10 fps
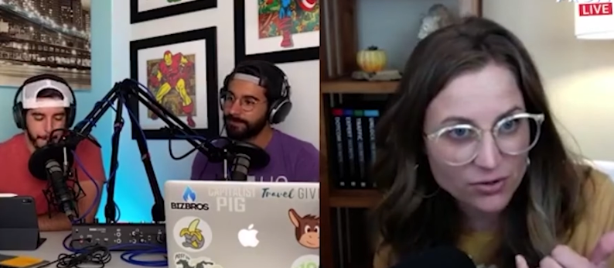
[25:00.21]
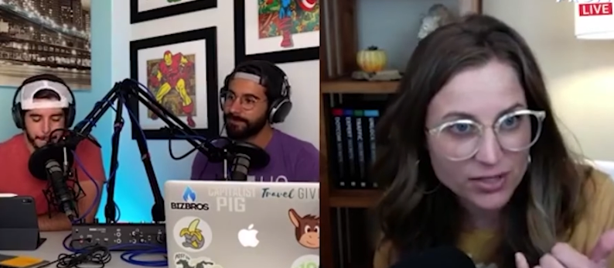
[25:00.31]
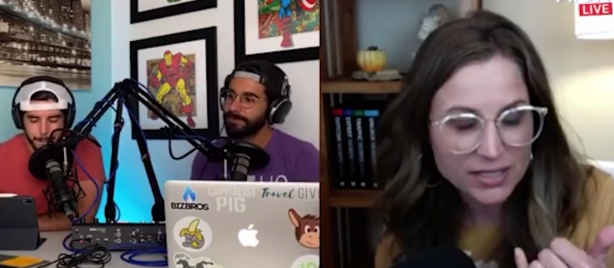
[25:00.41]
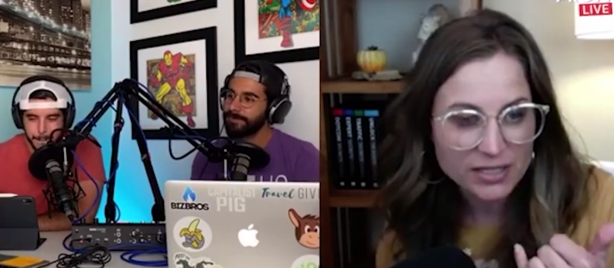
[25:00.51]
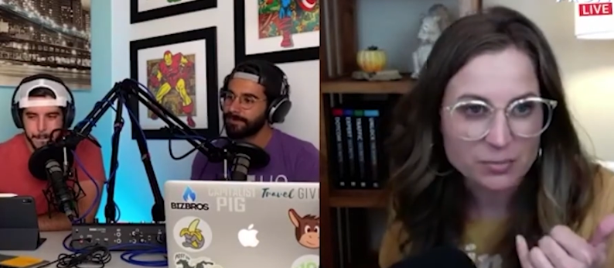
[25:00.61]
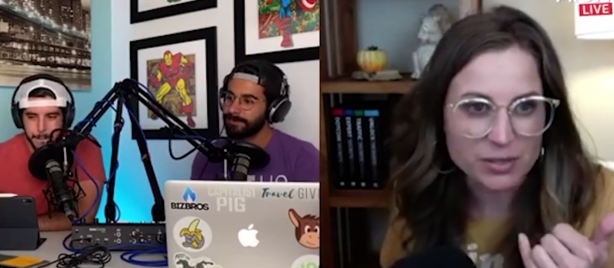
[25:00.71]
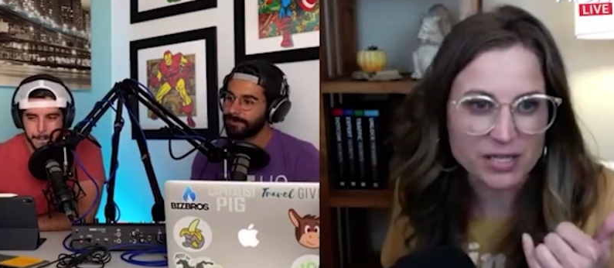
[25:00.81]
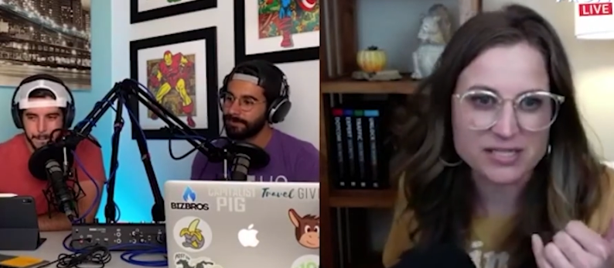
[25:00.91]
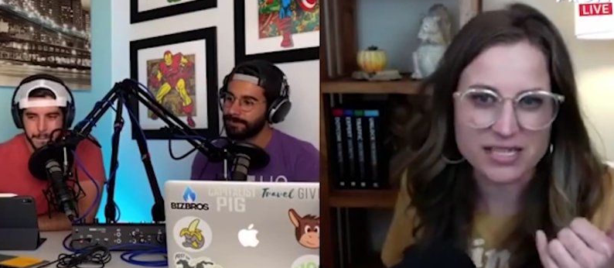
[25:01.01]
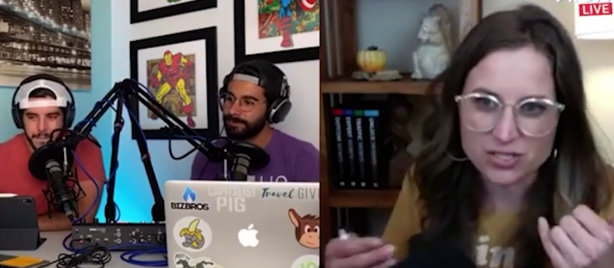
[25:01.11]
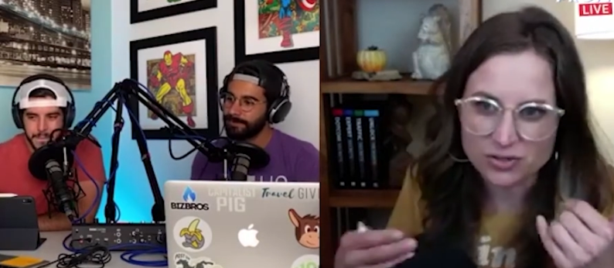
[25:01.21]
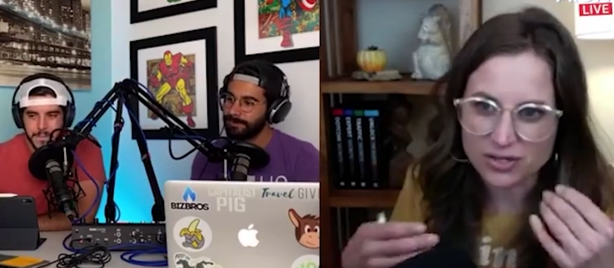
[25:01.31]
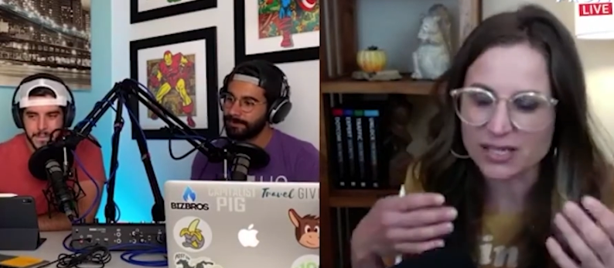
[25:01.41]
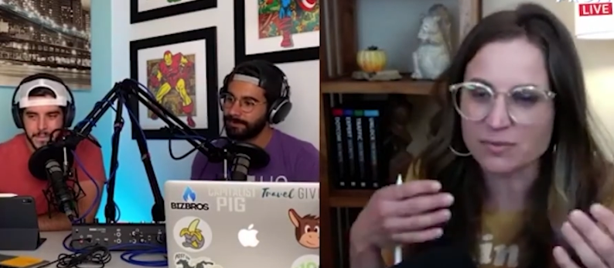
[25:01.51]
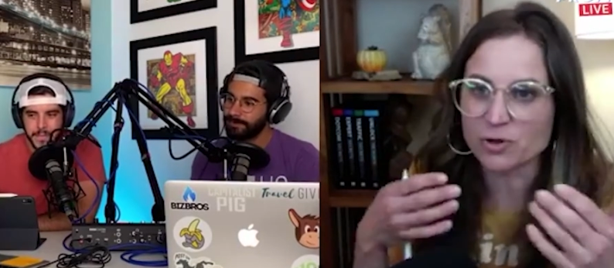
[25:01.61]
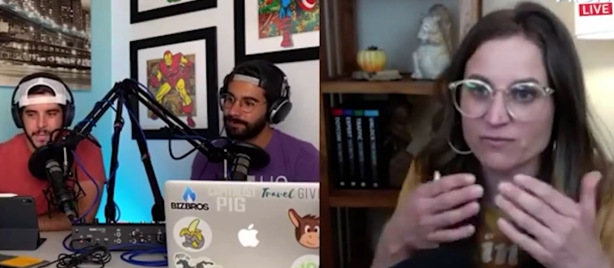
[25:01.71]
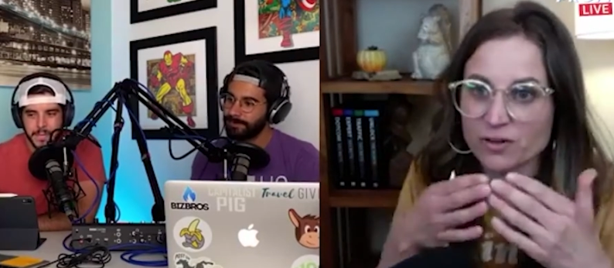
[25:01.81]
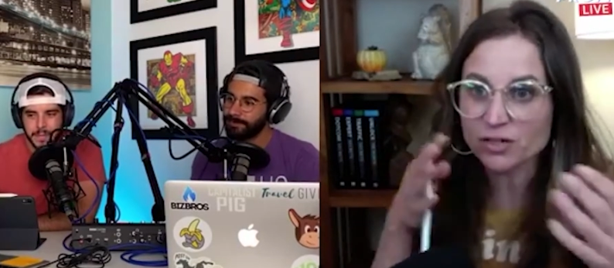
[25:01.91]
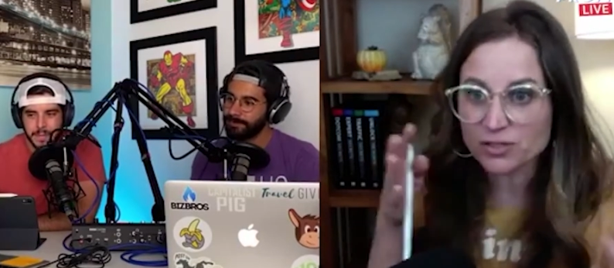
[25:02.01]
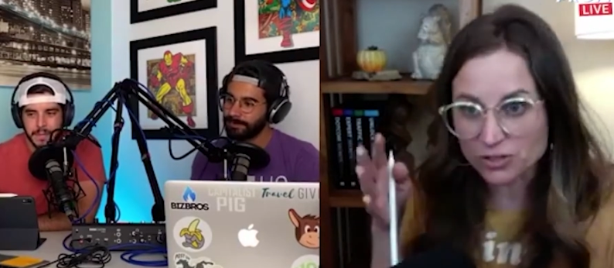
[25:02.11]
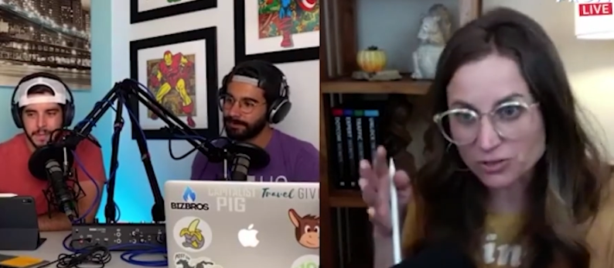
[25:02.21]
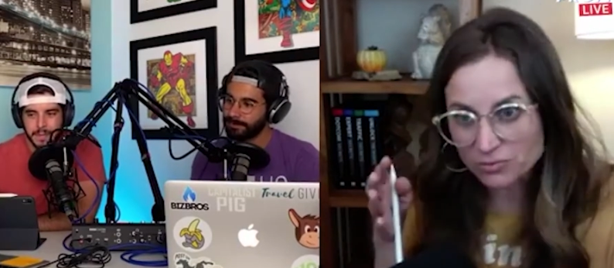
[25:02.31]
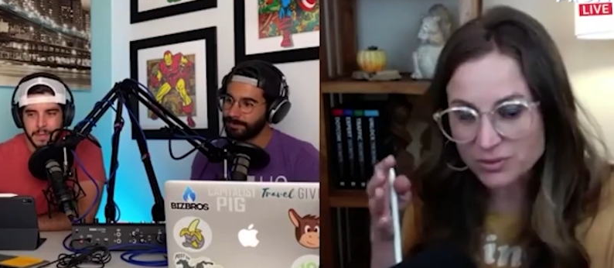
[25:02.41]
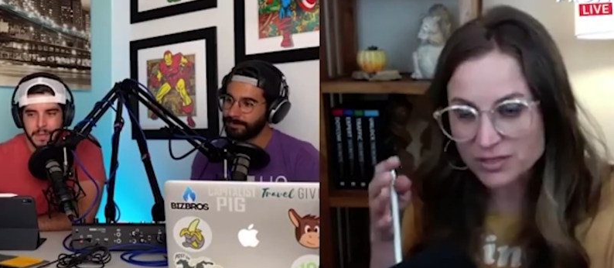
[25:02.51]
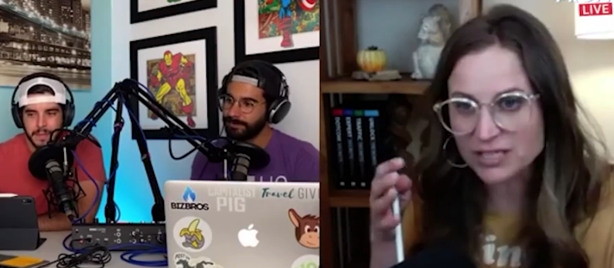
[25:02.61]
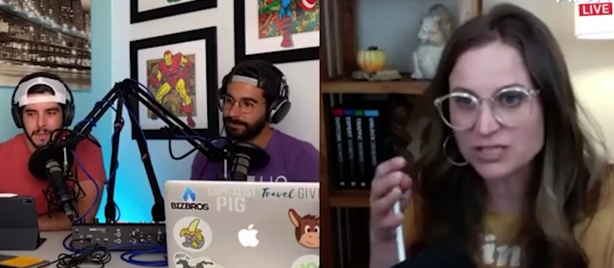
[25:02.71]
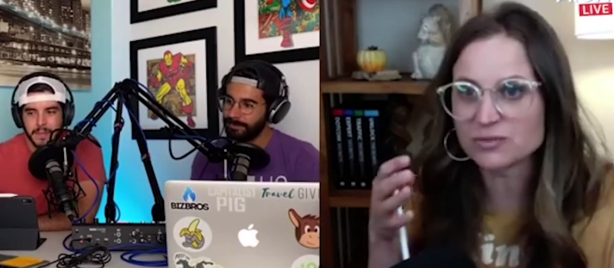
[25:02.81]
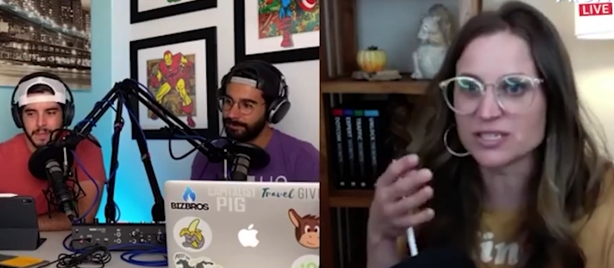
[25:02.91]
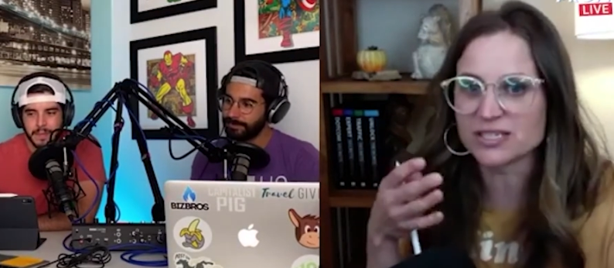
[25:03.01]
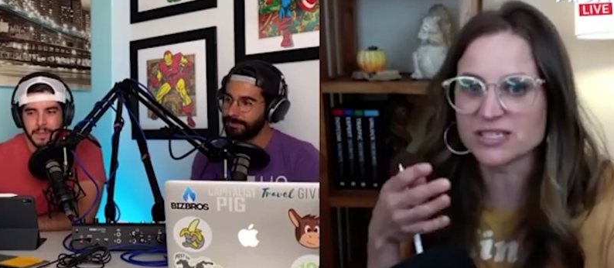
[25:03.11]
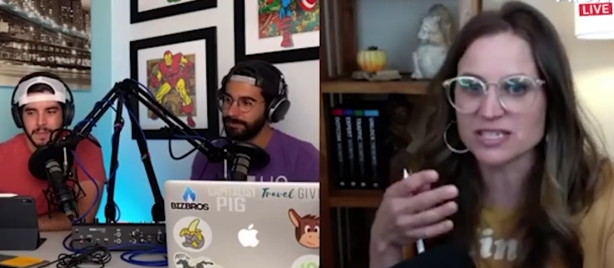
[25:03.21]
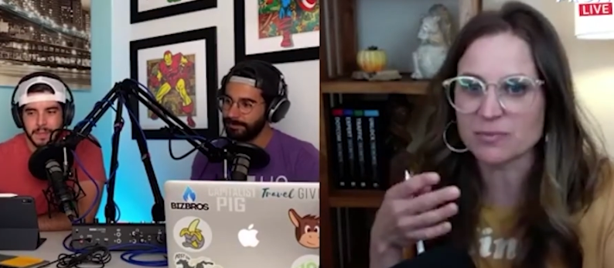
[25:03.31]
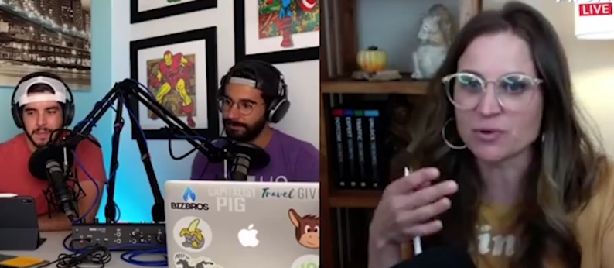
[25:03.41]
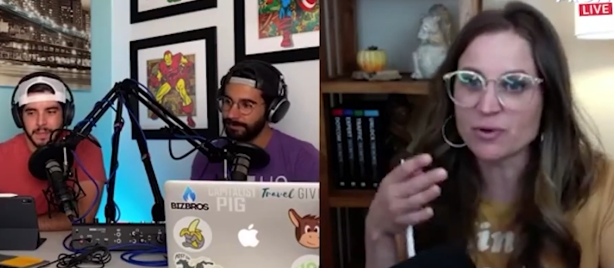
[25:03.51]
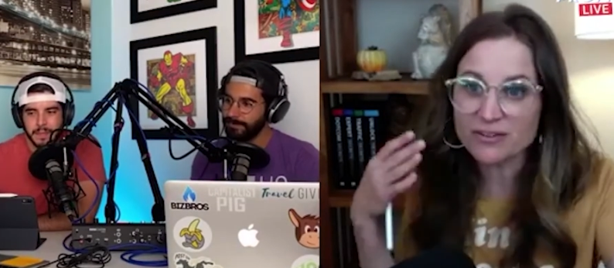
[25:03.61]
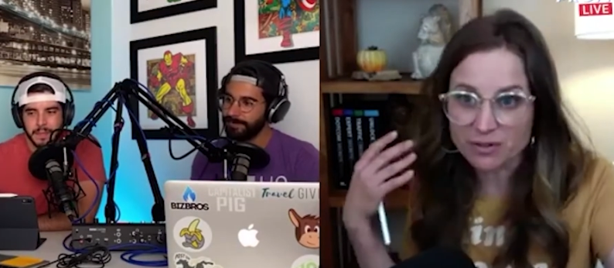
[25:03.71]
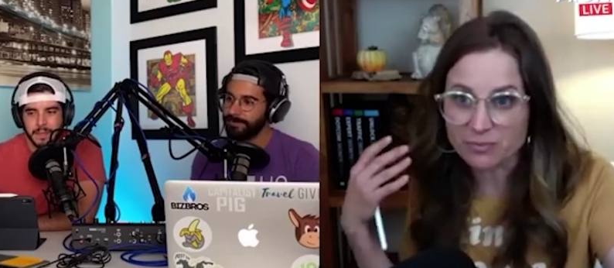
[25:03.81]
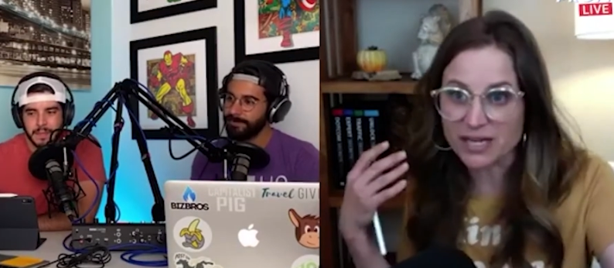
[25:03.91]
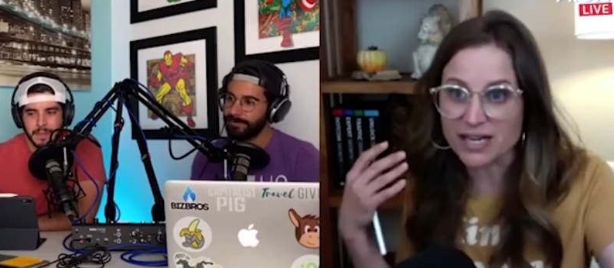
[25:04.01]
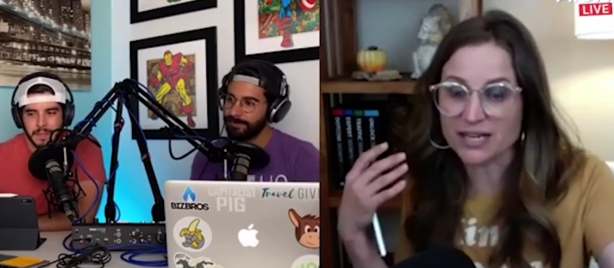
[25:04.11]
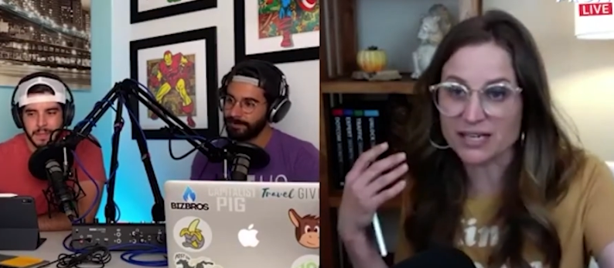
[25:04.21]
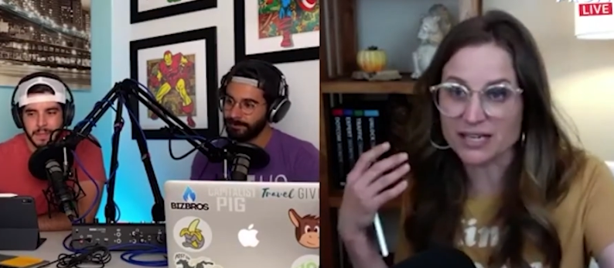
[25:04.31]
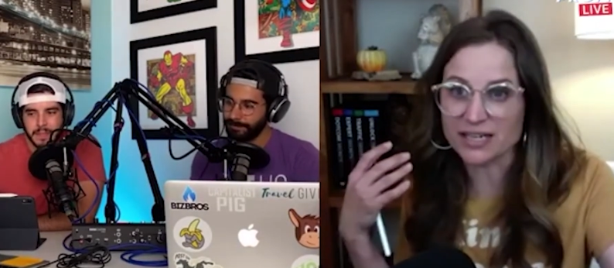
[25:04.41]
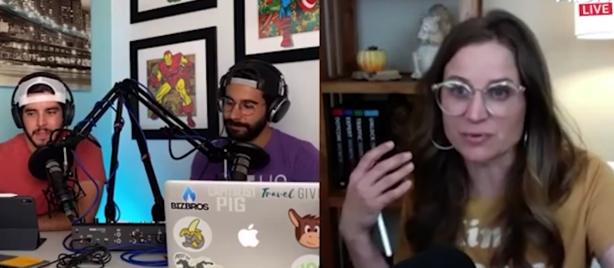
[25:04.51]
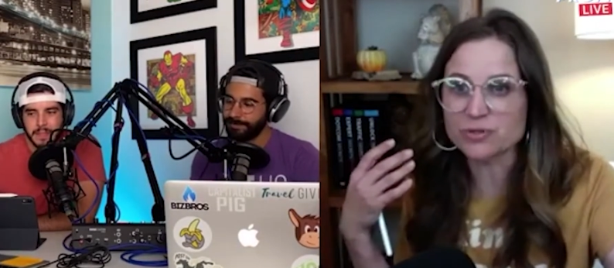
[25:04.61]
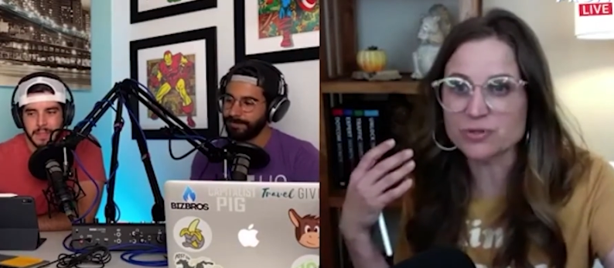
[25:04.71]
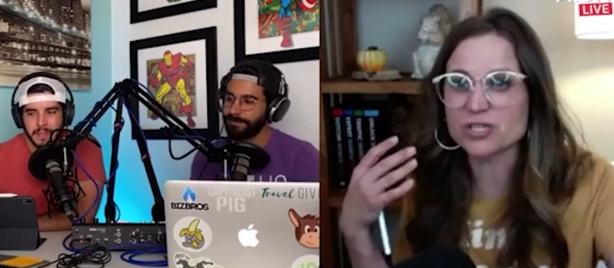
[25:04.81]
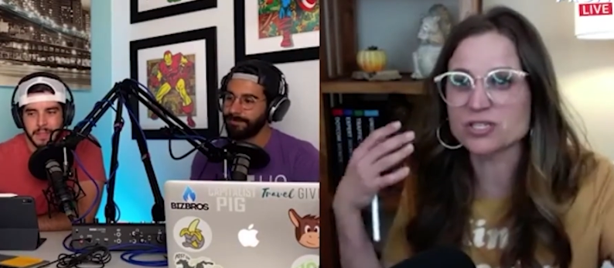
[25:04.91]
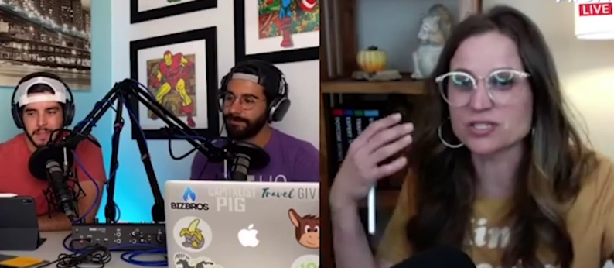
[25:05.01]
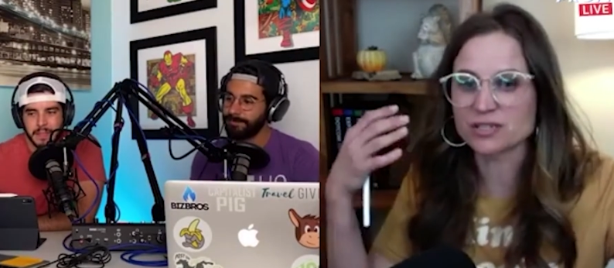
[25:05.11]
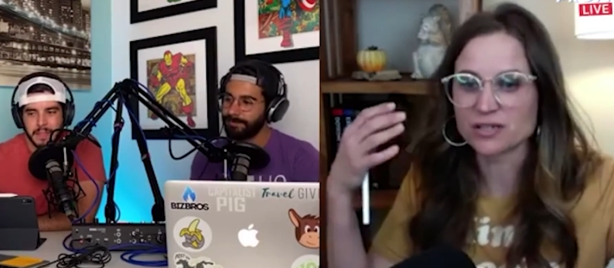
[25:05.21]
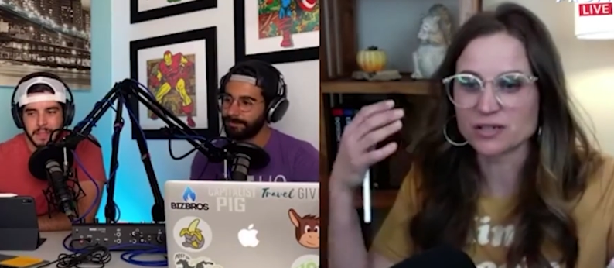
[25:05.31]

Speaker 1: mm-hmm. because as you get more volume, then you need to step away from that, and it will just